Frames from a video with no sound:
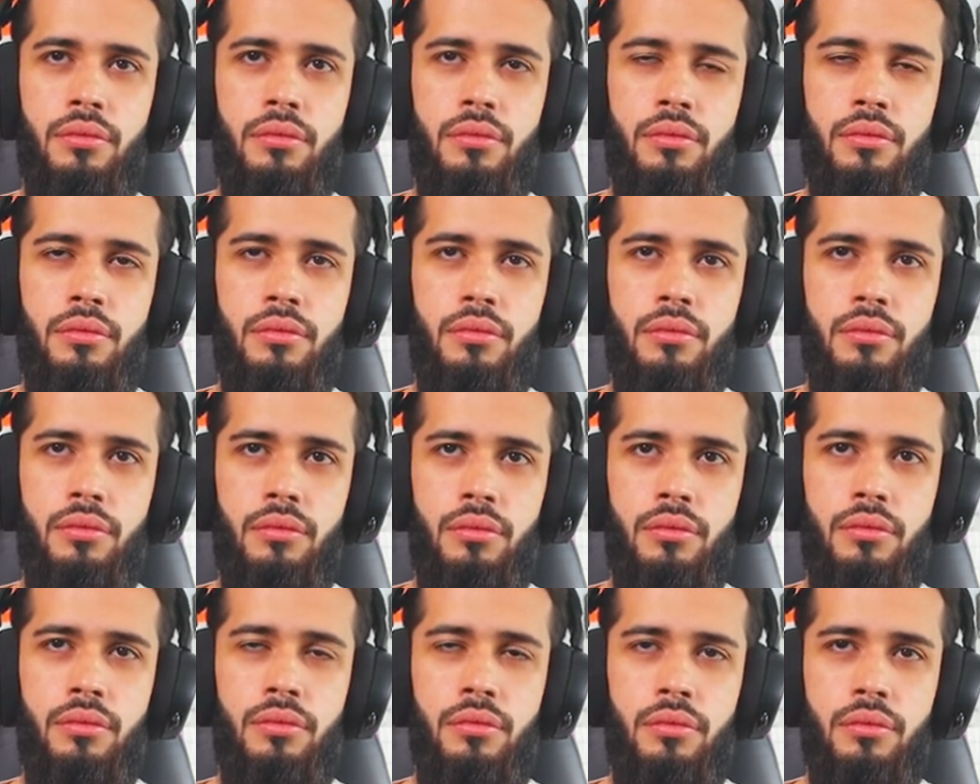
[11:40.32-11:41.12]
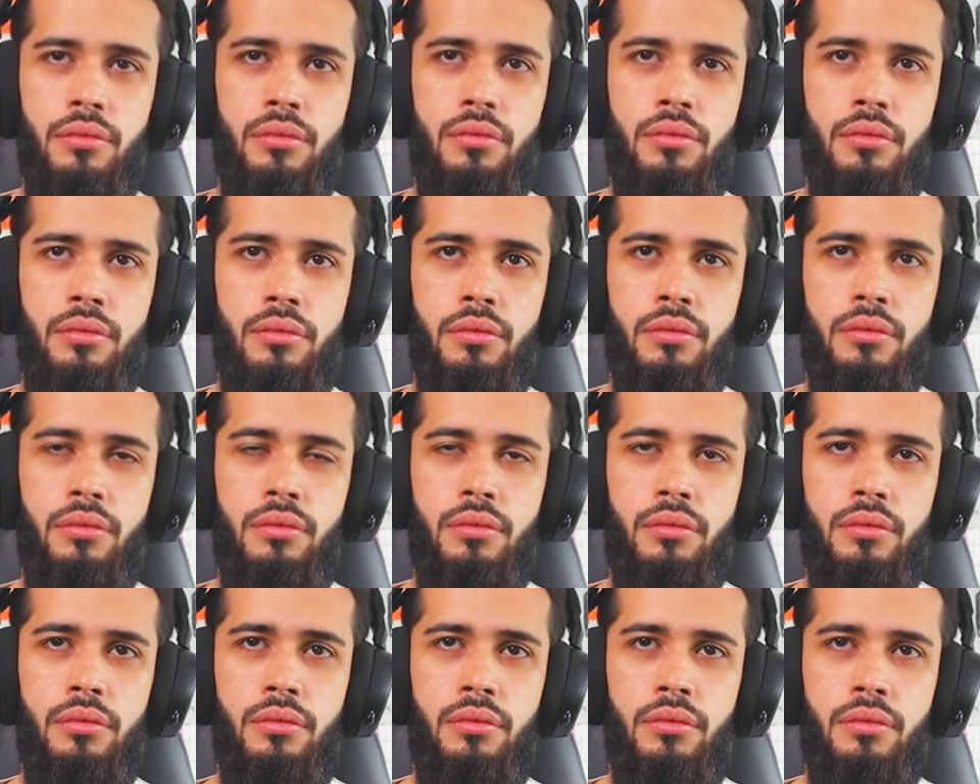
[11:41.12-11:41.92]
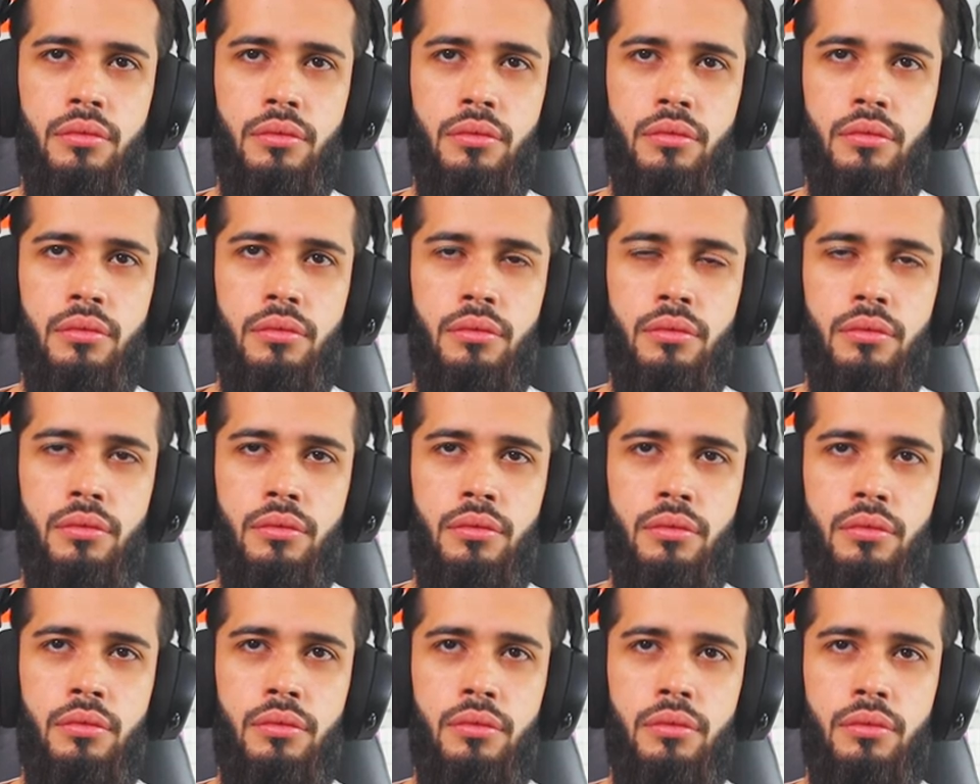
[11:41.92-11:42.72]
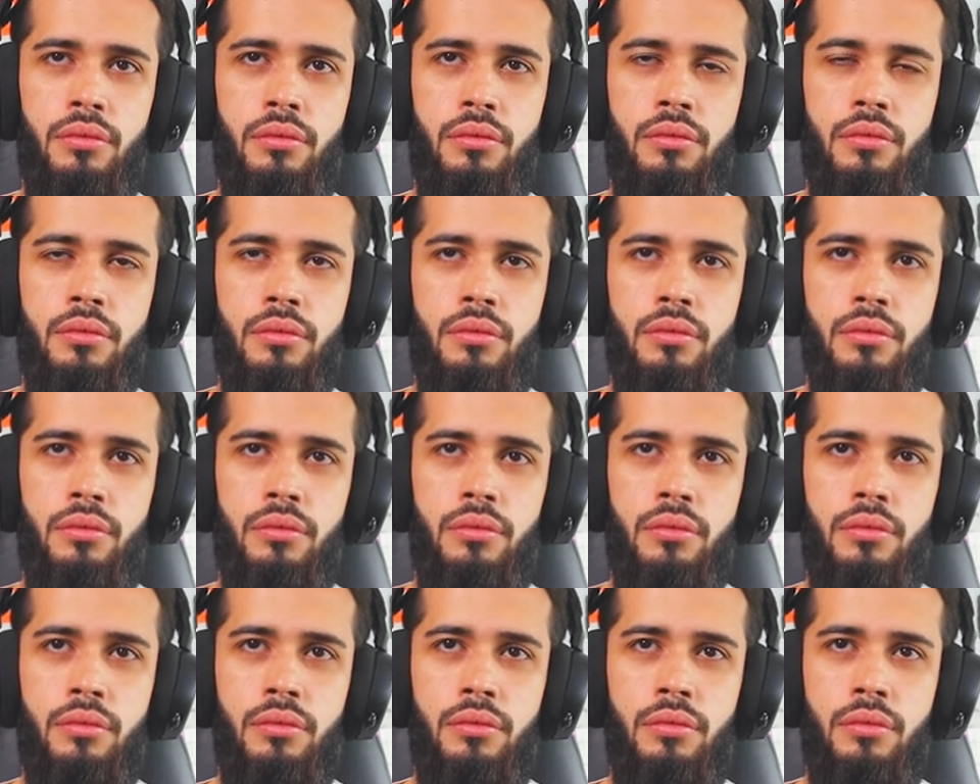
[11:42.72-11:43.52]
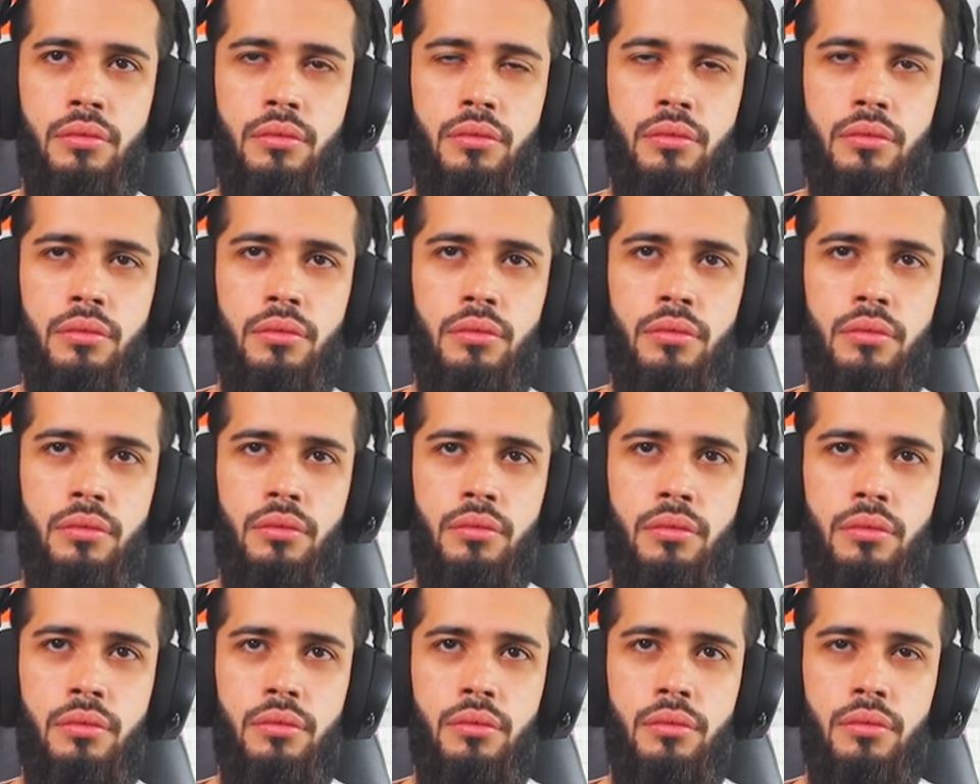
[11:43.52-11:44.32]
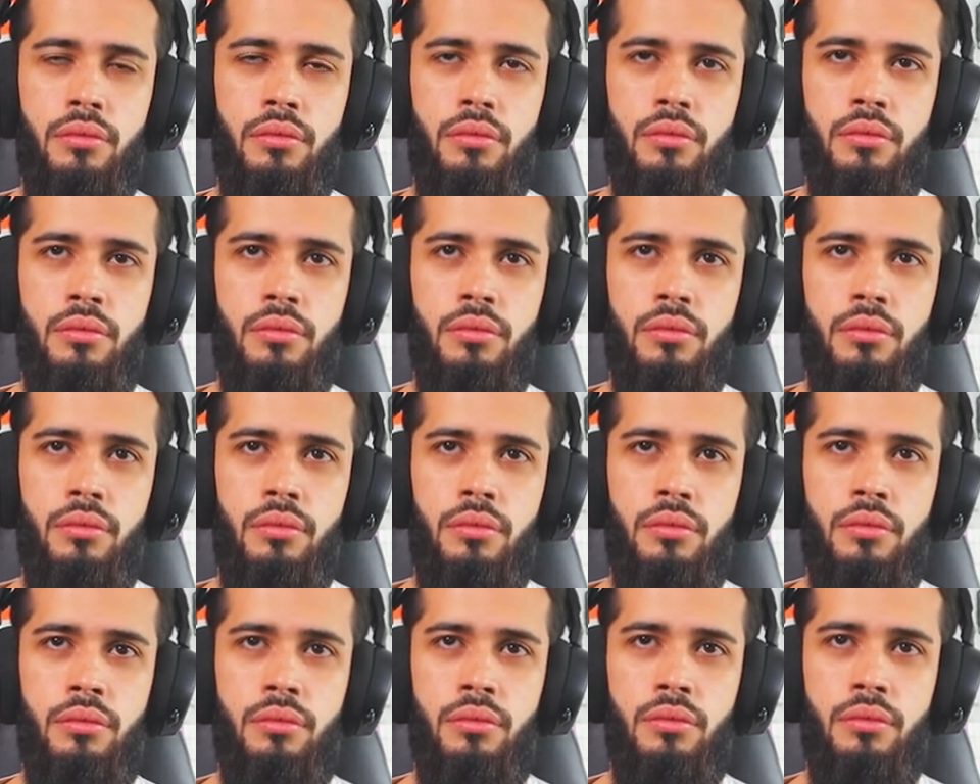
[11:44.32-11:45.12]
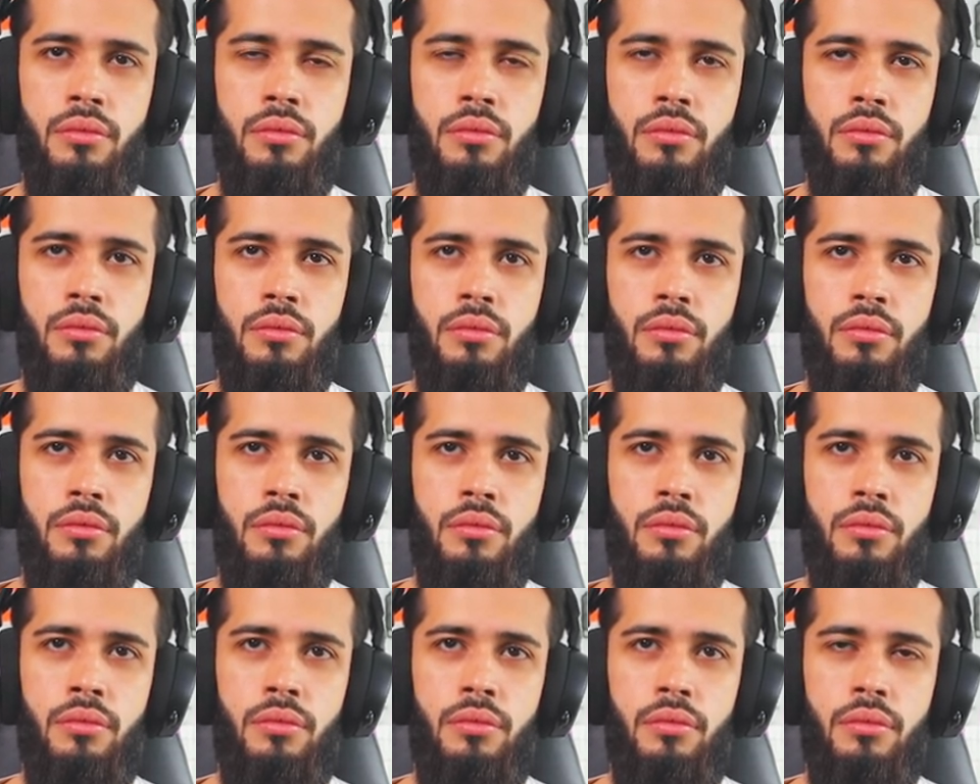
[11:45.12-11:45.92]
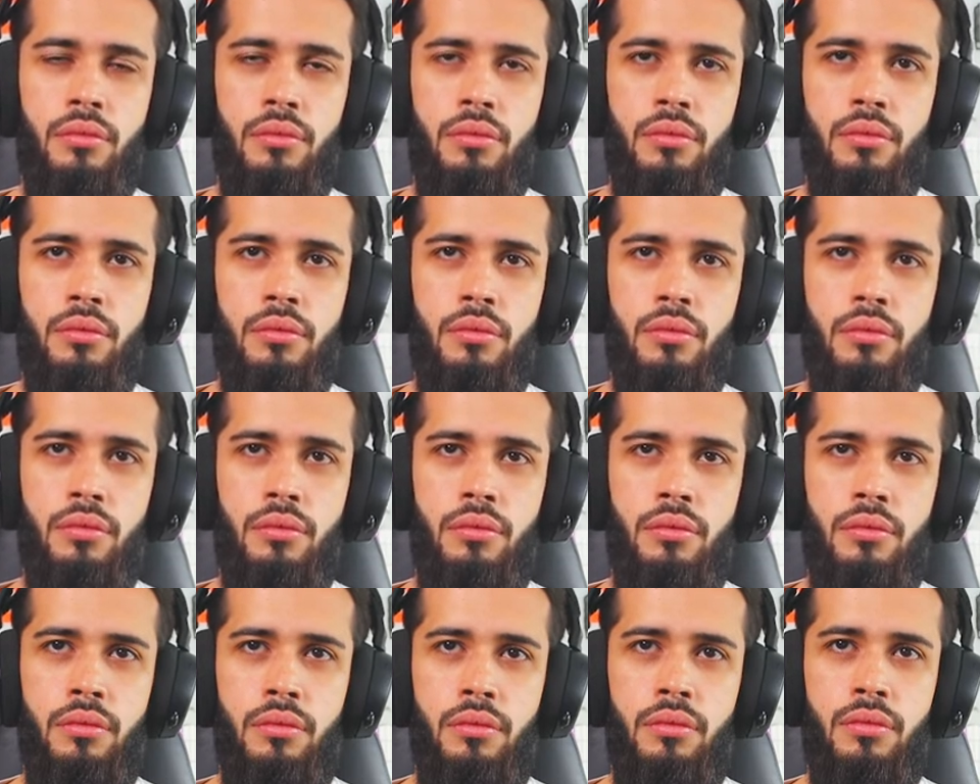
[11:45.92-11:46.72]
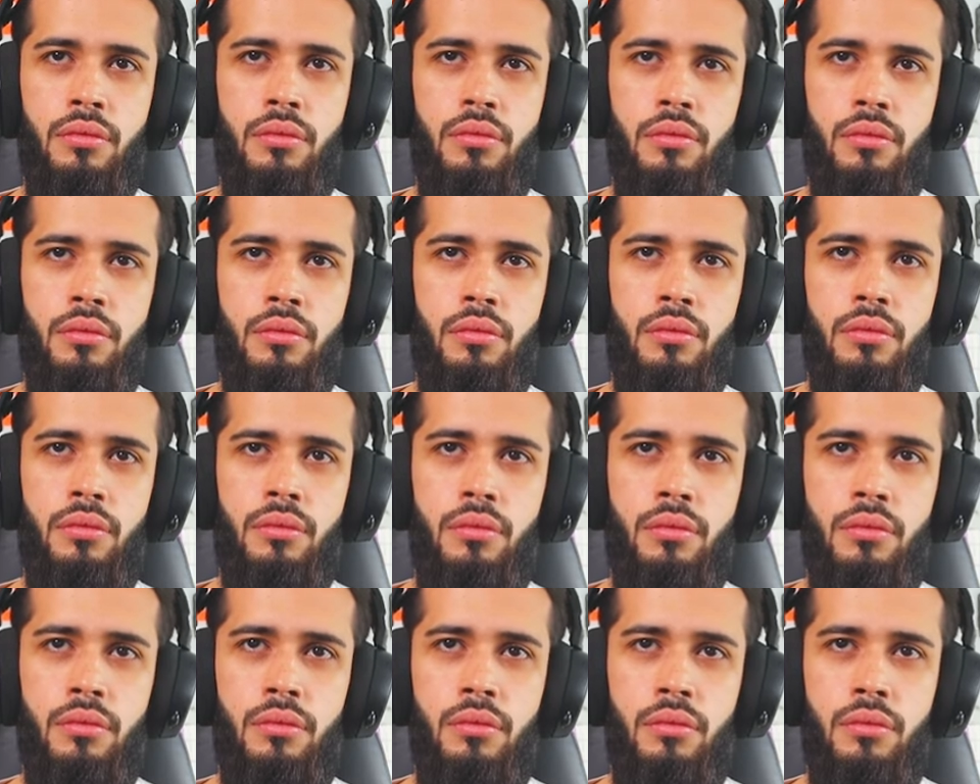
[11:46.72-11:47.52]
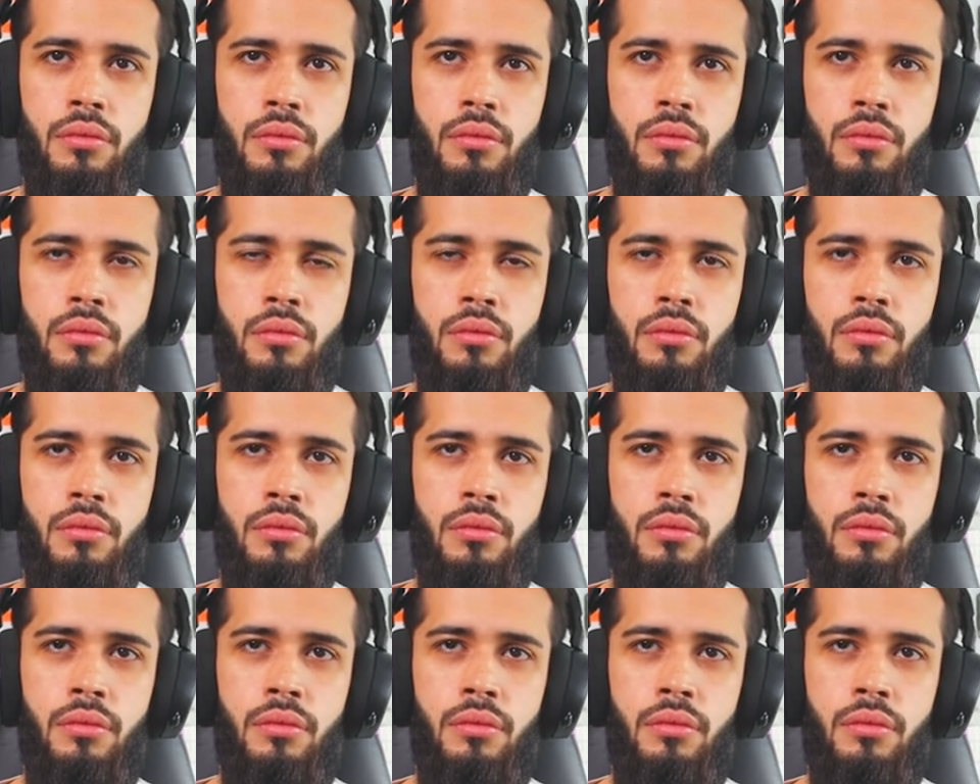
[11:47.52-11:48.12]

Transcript: This person isn't speaking.